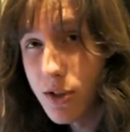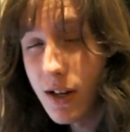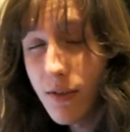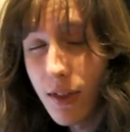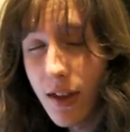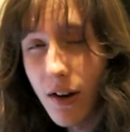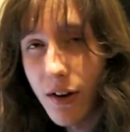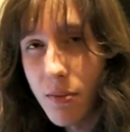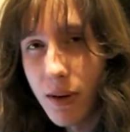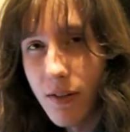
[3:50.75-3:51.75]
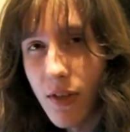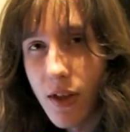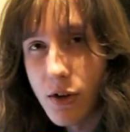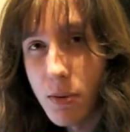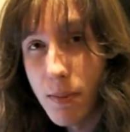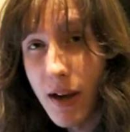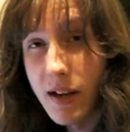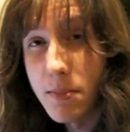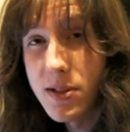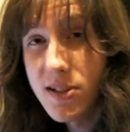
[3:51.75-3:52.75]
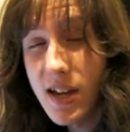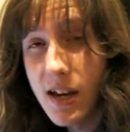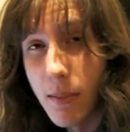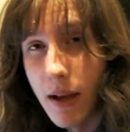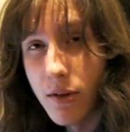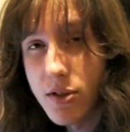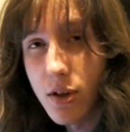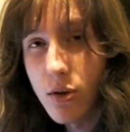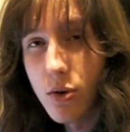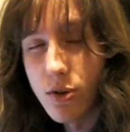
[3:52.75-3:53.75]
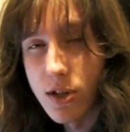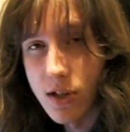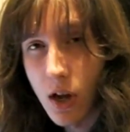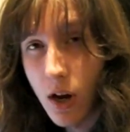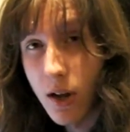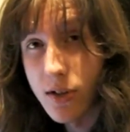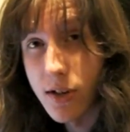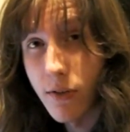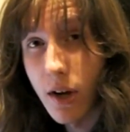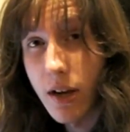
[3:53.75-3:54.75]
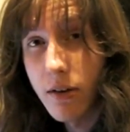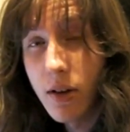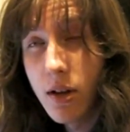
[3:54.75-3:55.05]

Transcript: and even then I don't believe that they should be paid obscene amounts that causes a class divide.